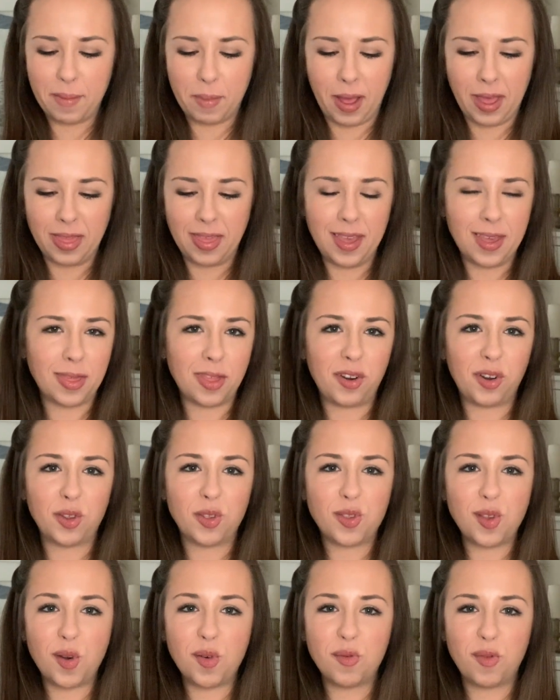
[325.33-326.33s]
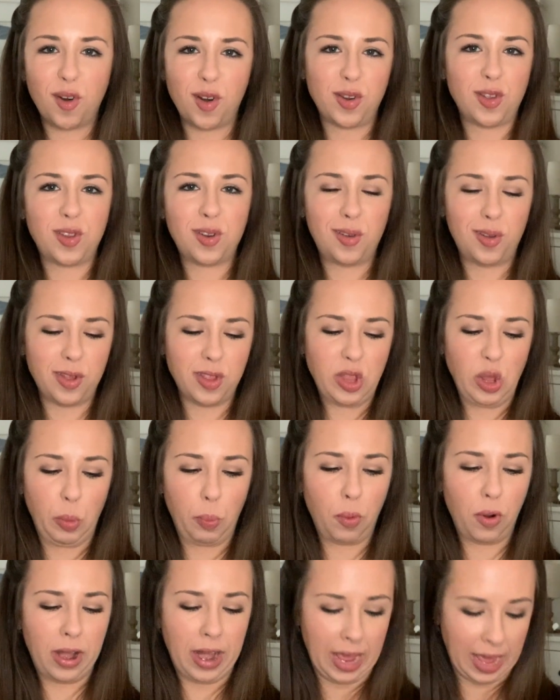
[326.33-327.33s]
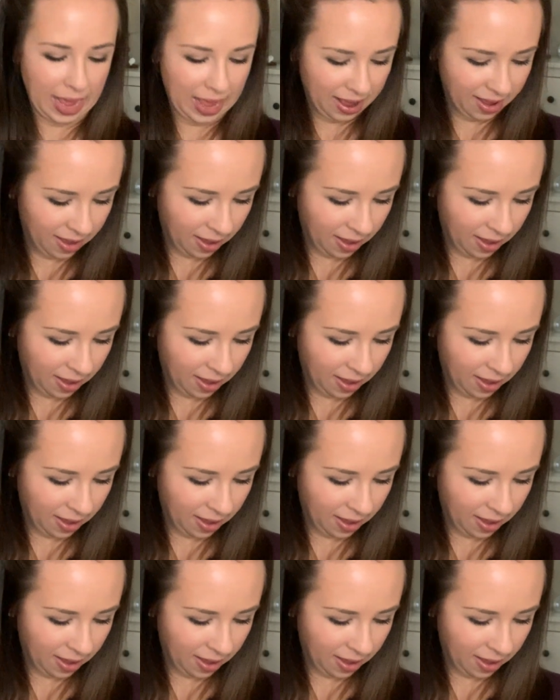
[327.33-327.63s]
I think they're so versatile and so pretty.